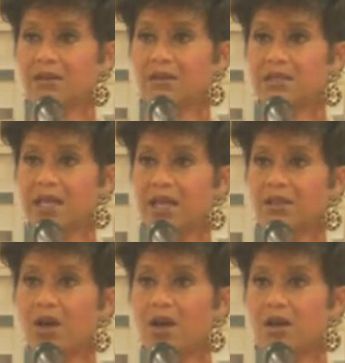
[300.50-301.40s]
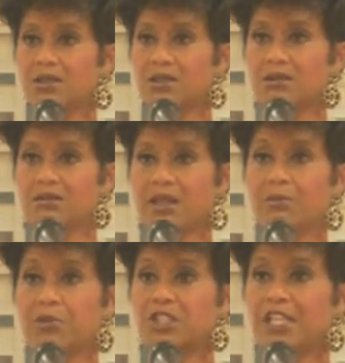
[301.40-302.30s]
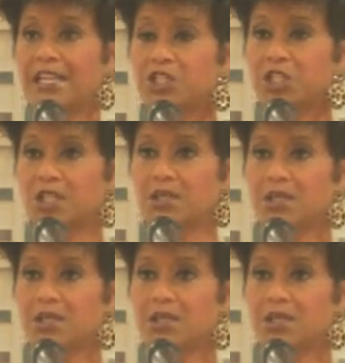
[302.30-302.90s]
state laws that protect her,